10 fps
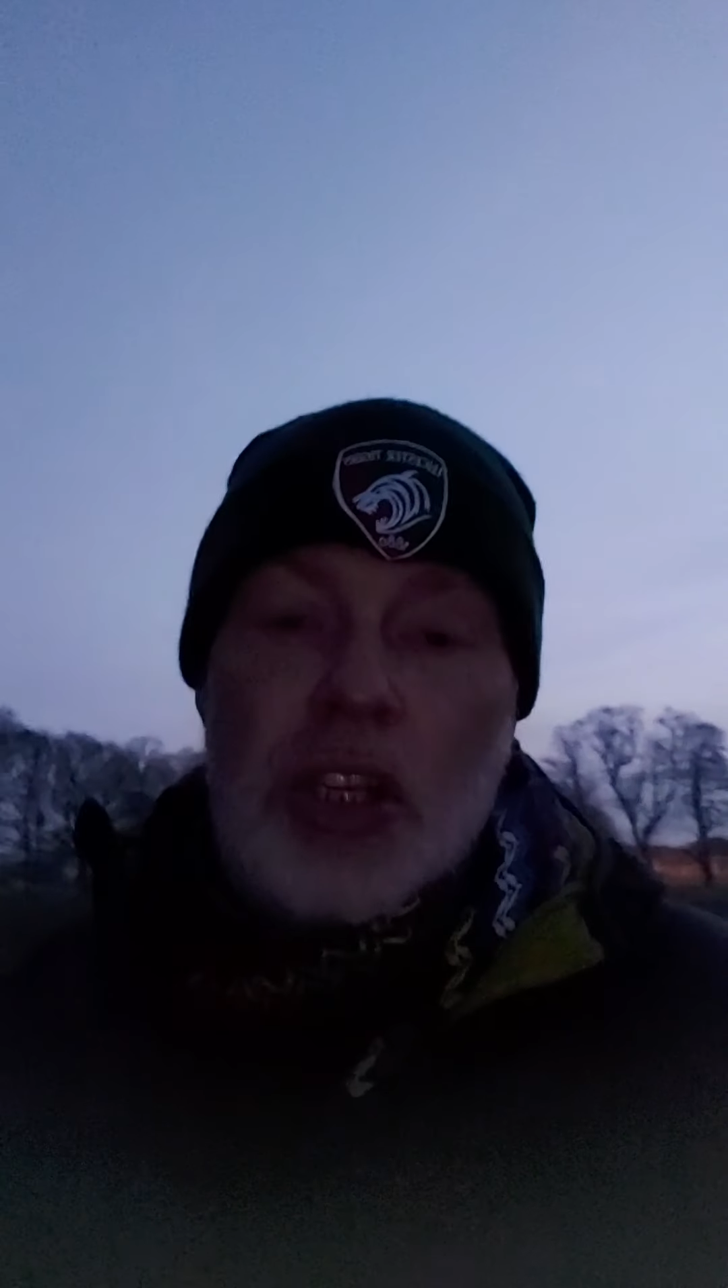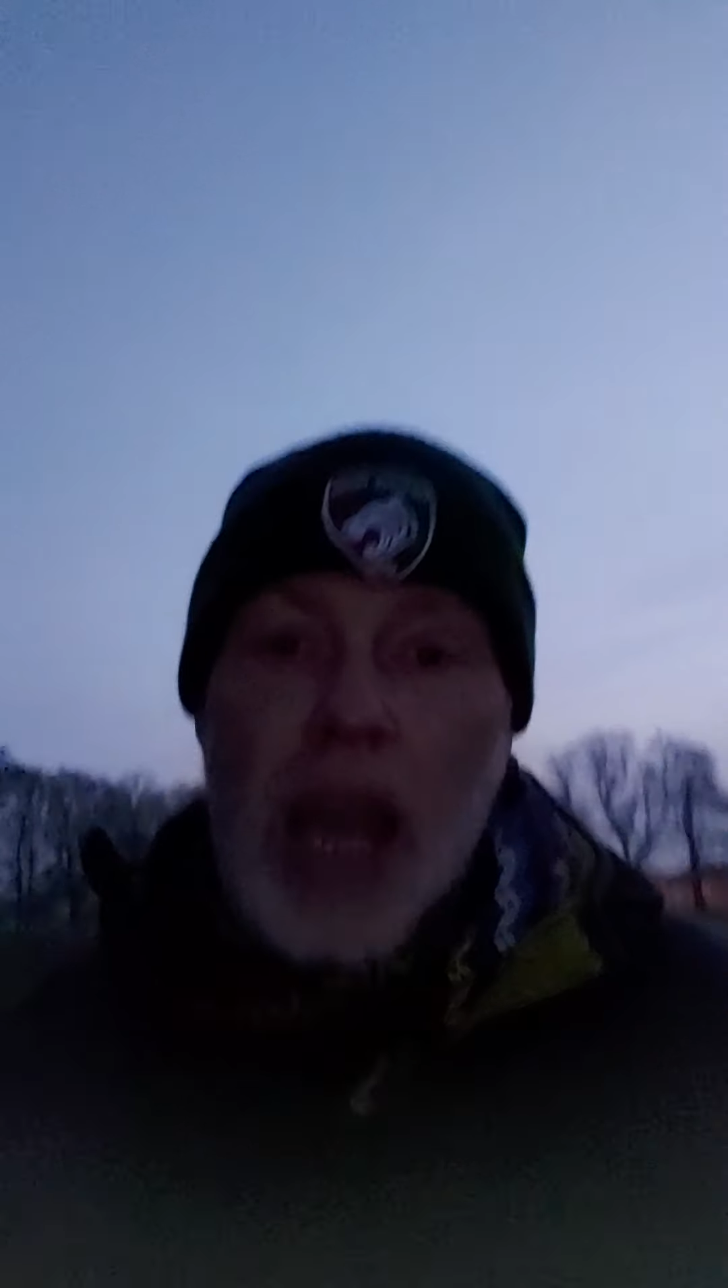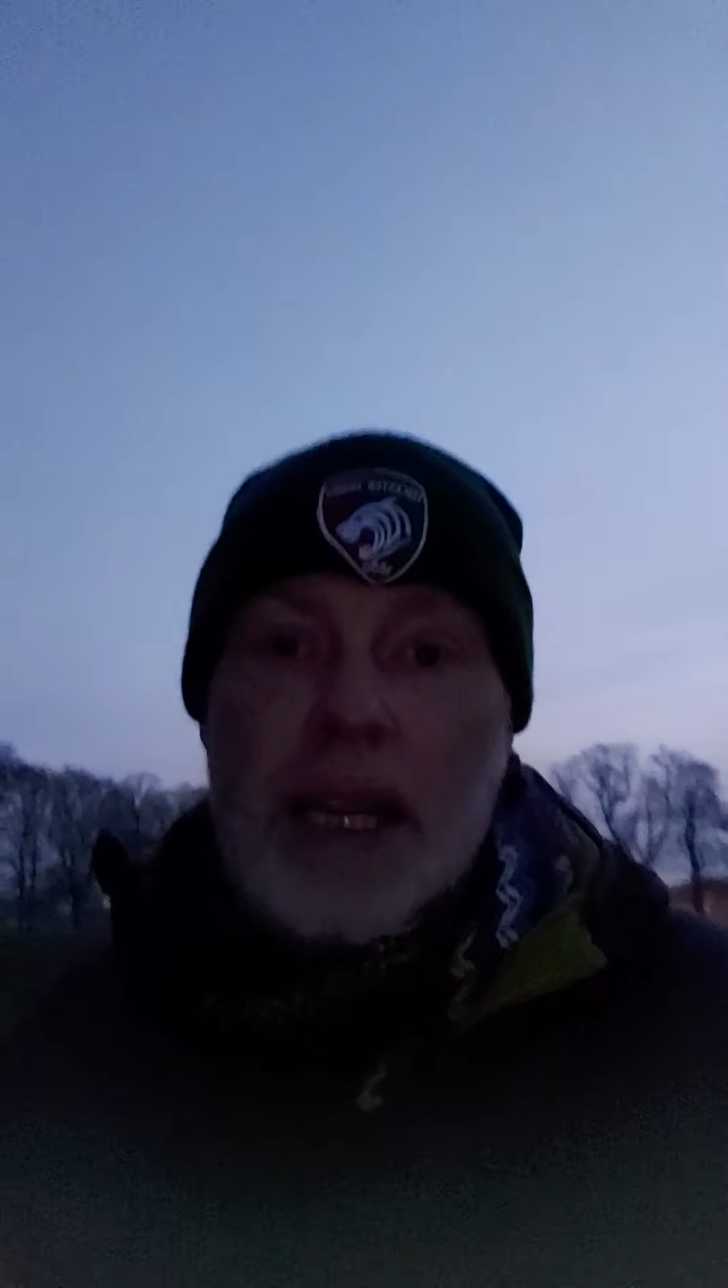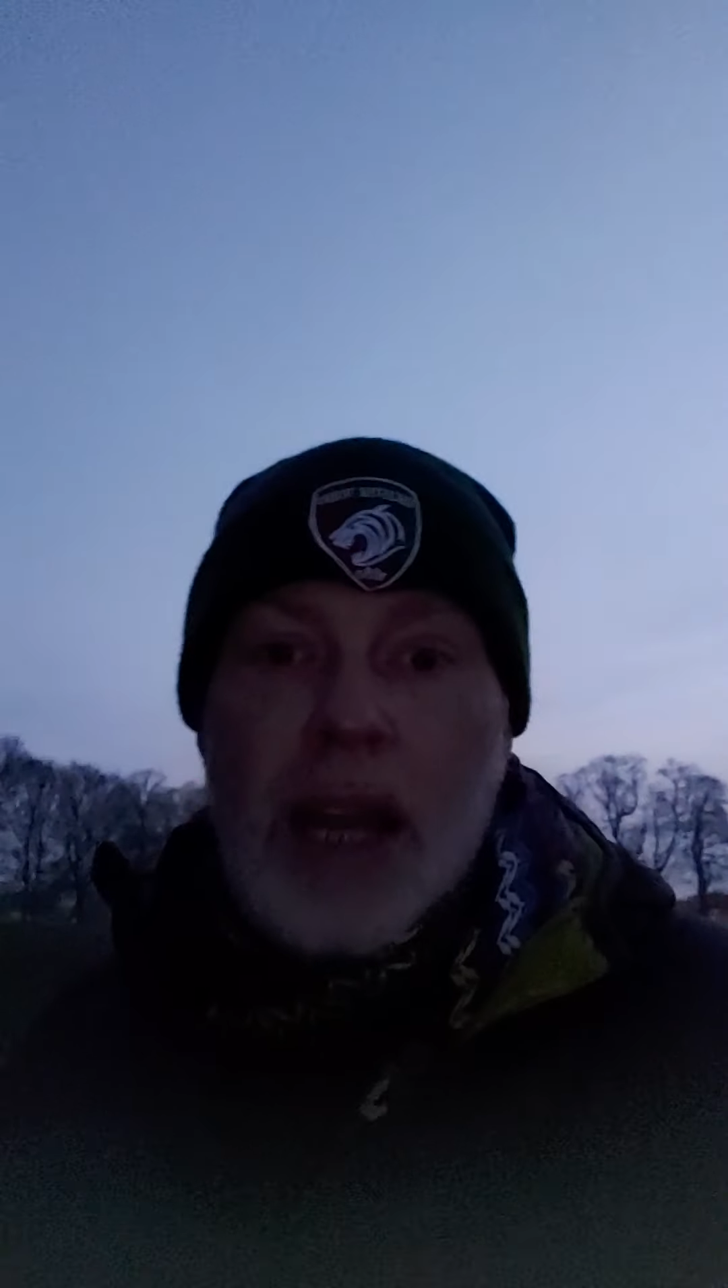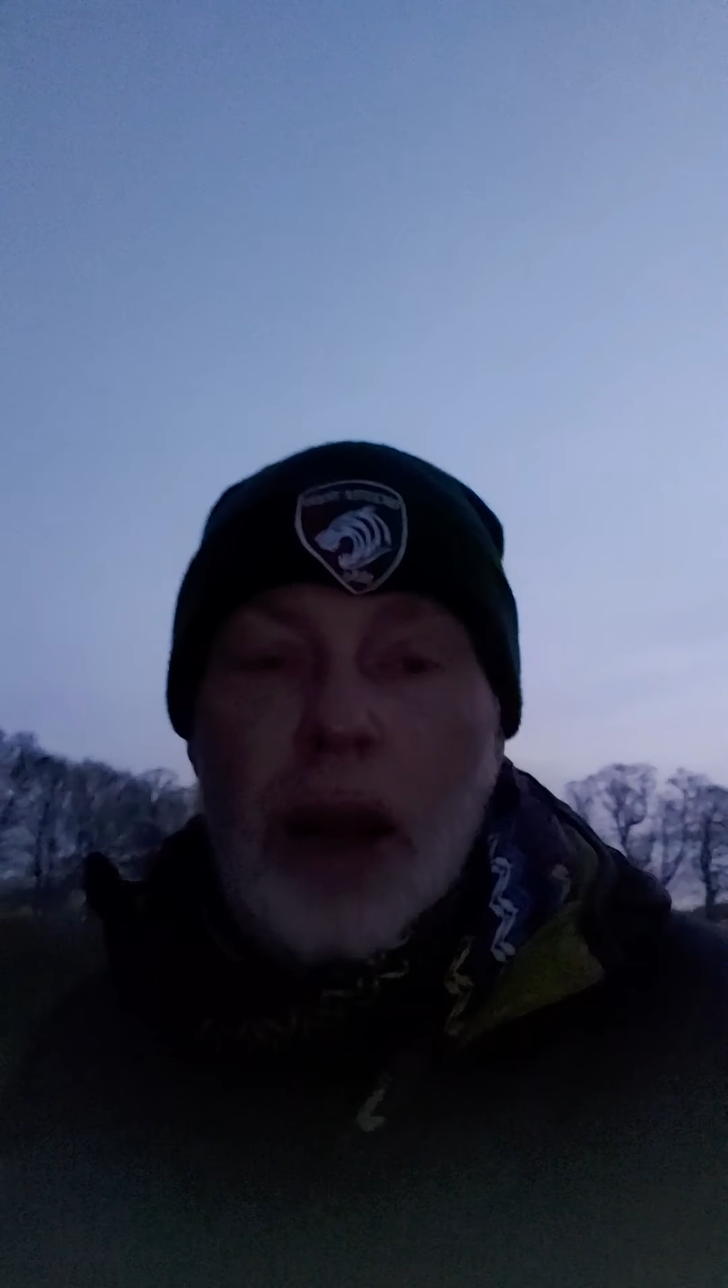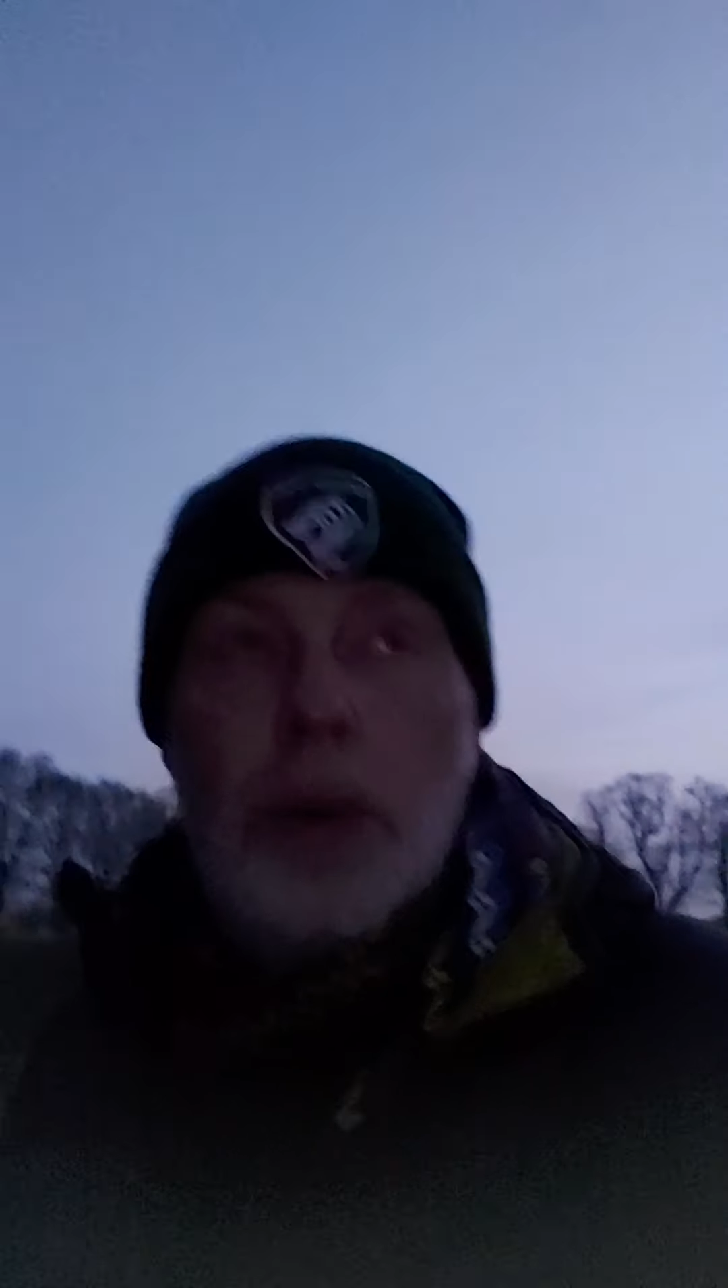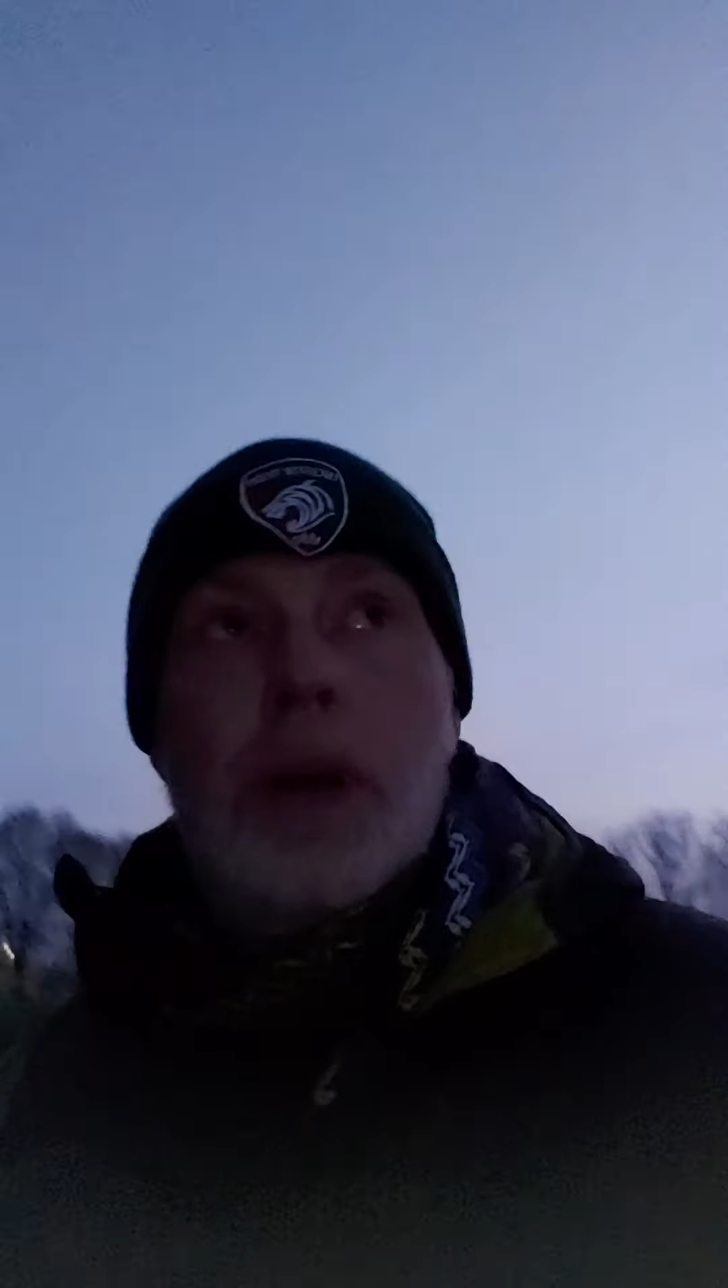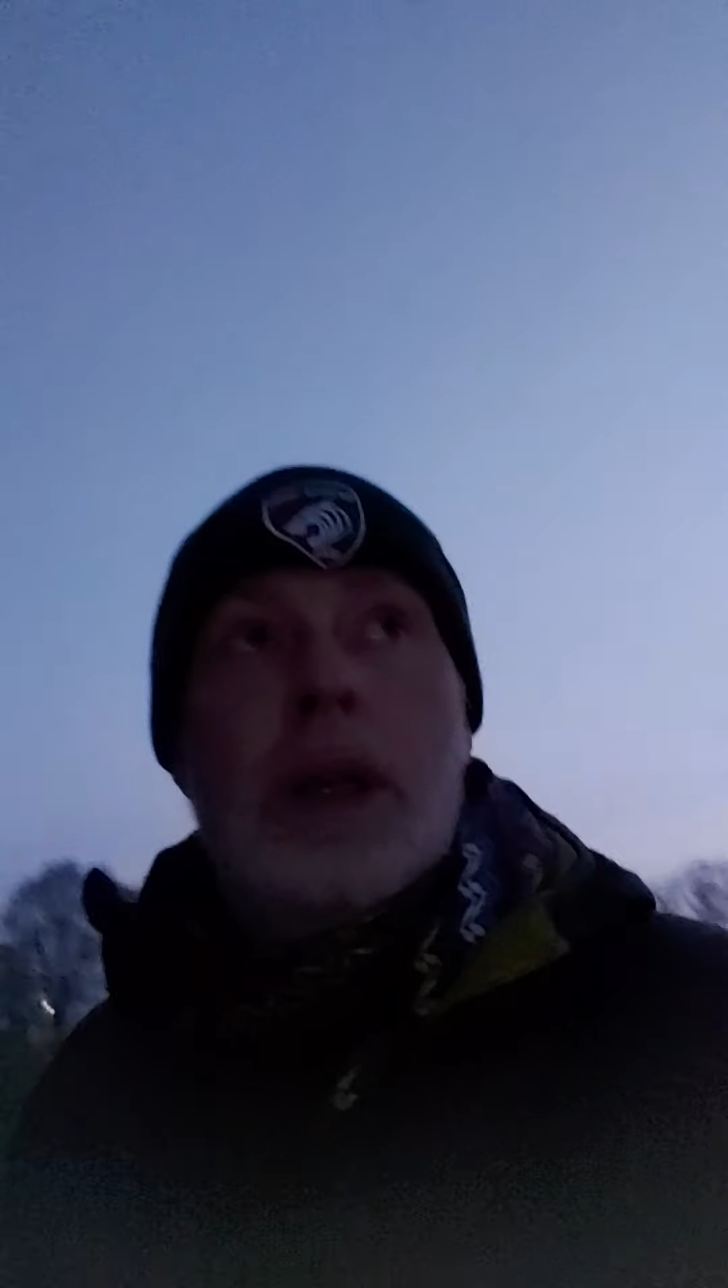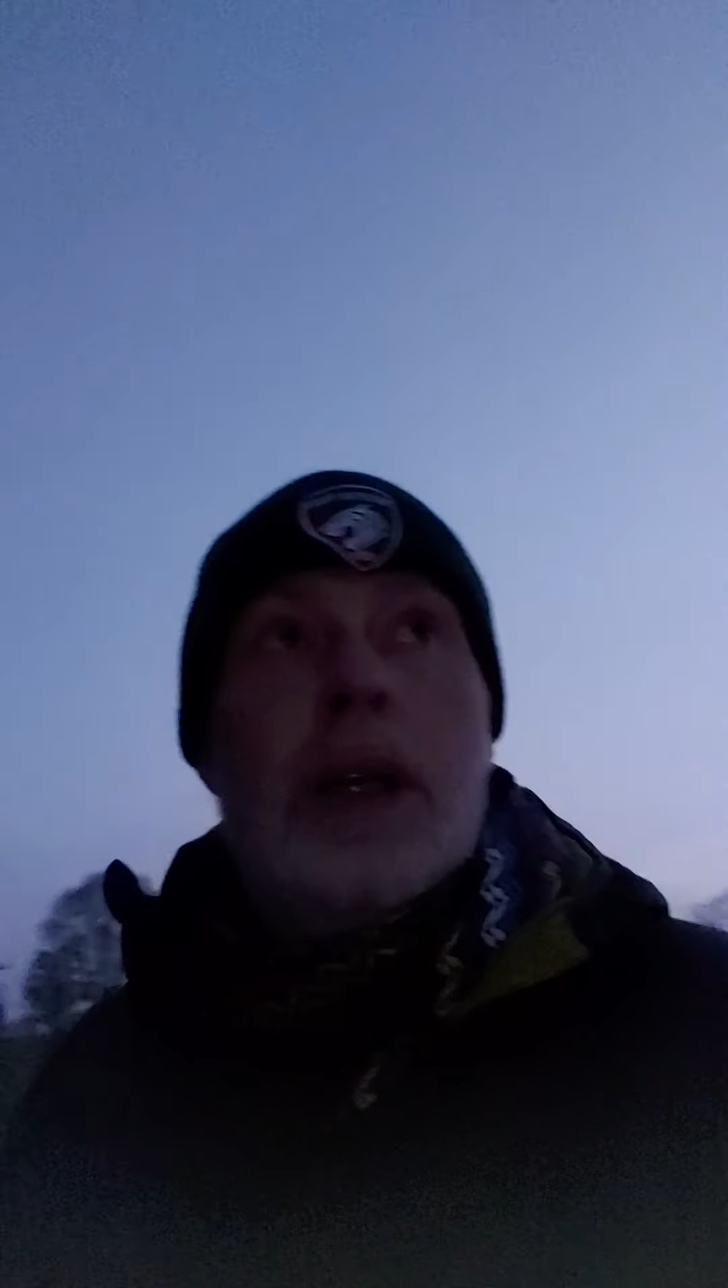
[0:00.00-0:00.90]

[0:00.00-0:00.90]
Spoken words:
shadow